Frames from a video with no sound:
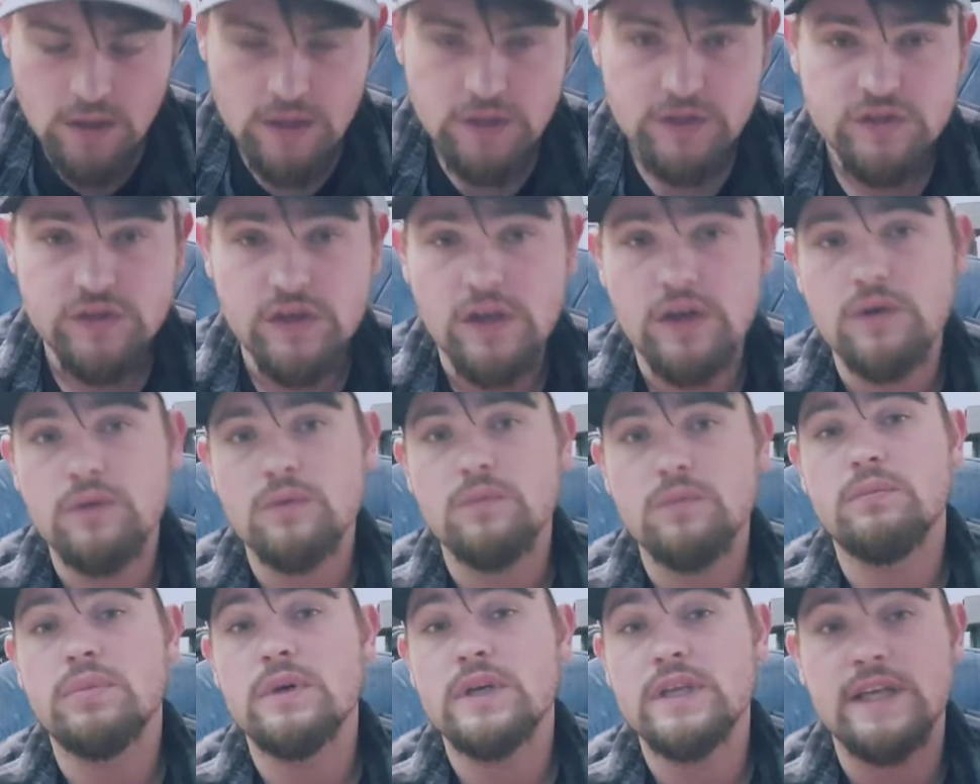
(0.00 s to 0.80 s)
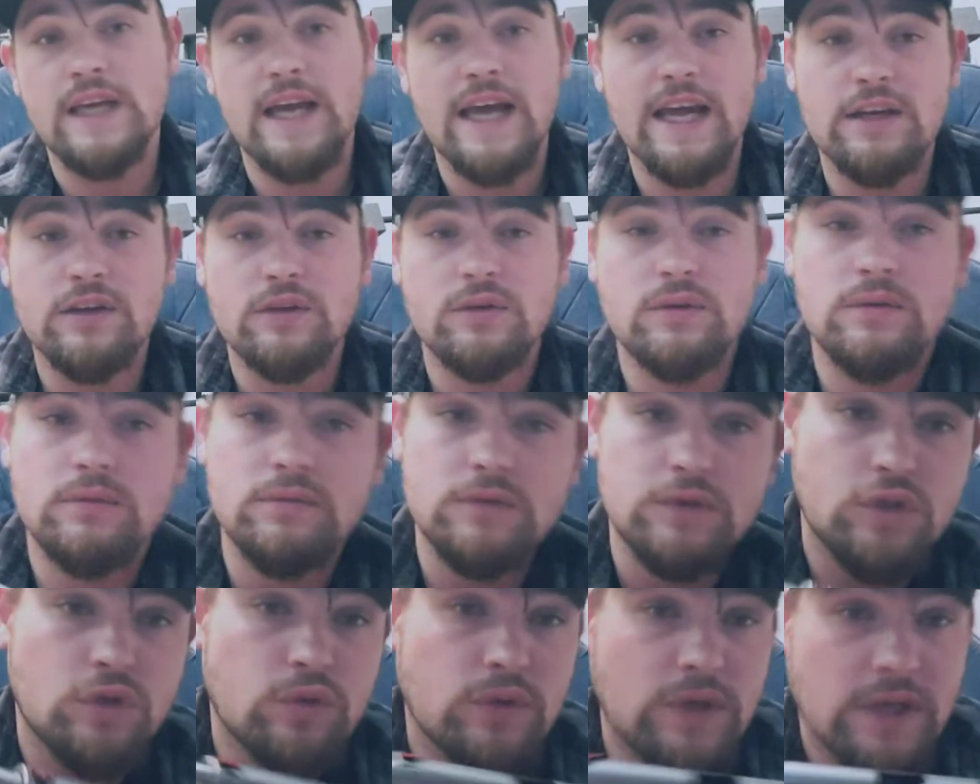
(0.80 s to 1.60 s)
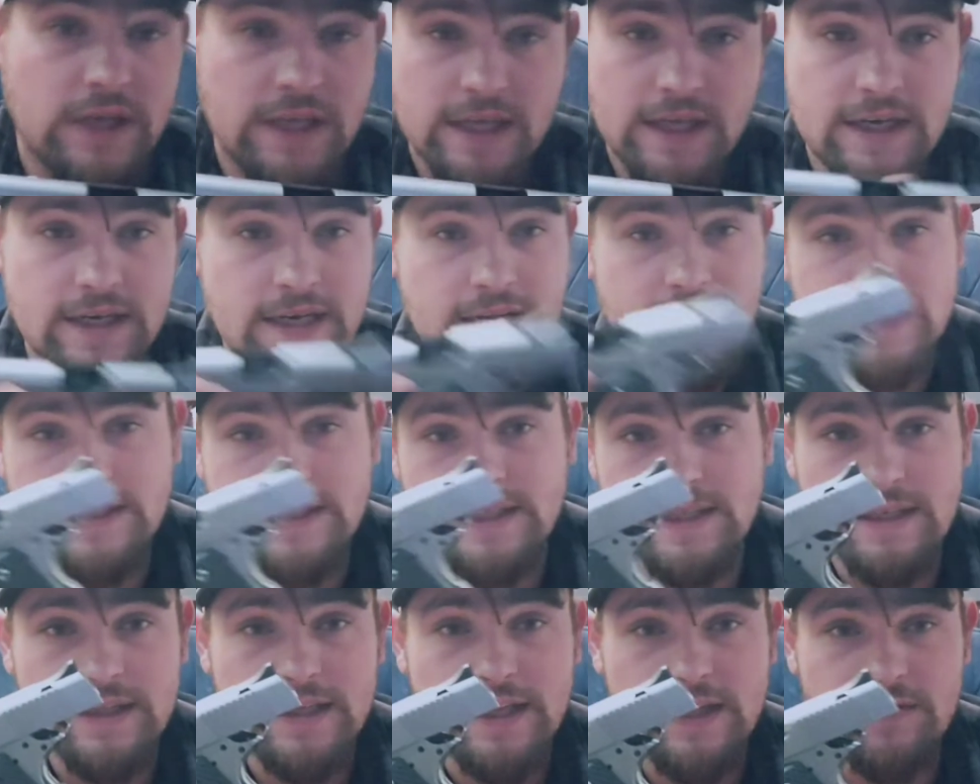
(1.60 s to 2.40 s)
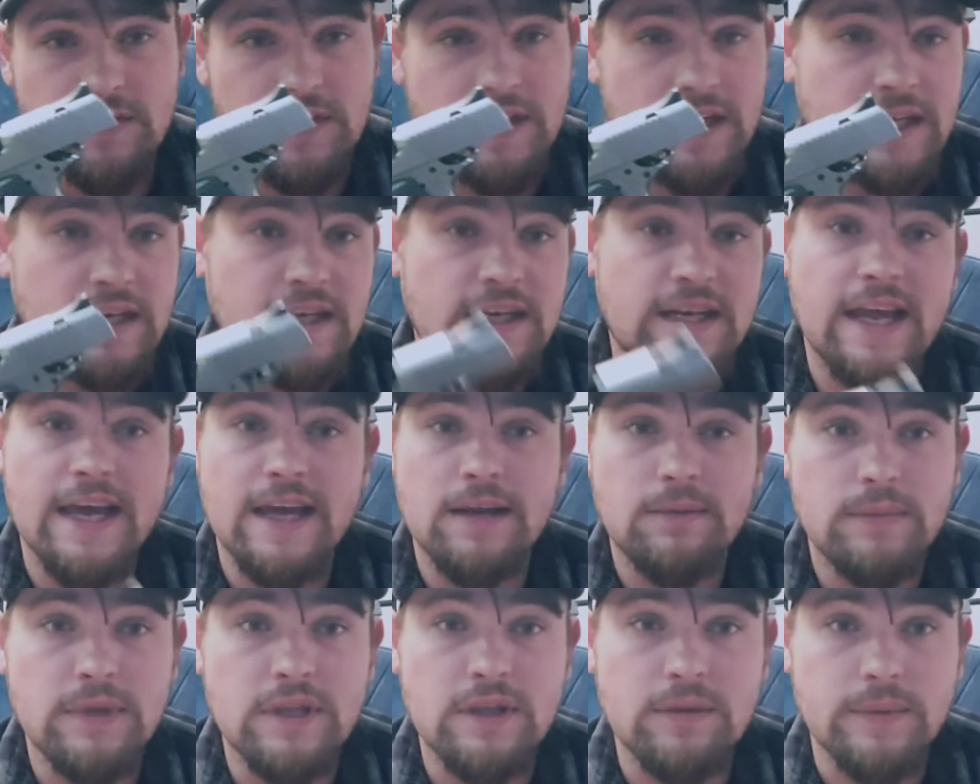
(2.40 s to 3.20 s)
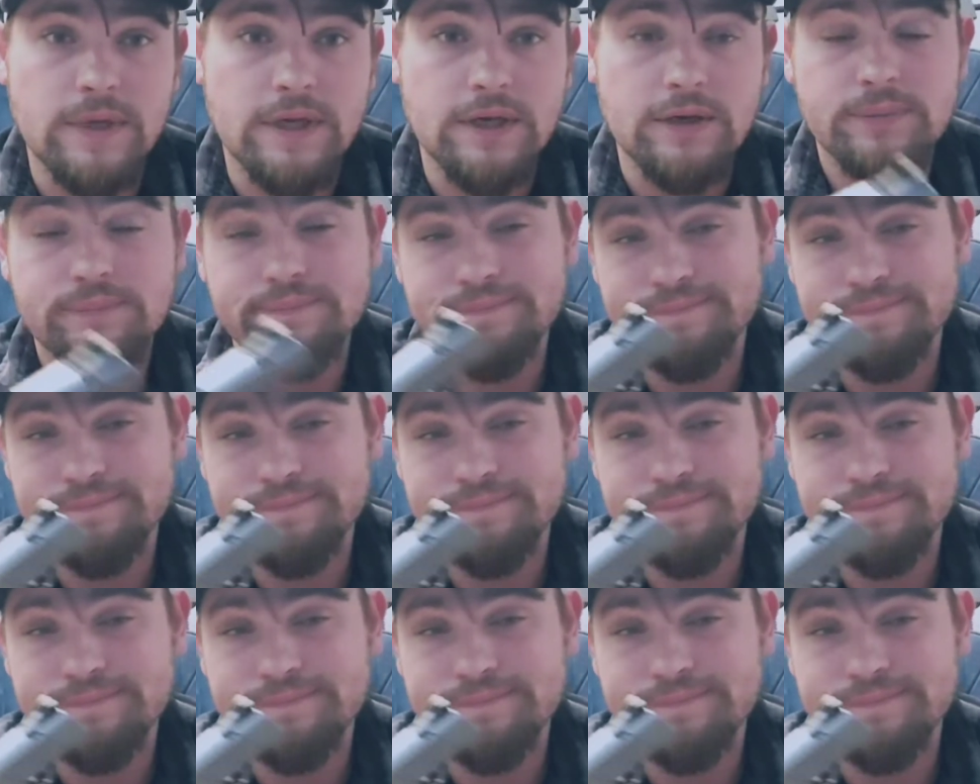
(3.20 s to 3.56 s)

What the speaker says: So, but you can get a 1911 in a 9mm.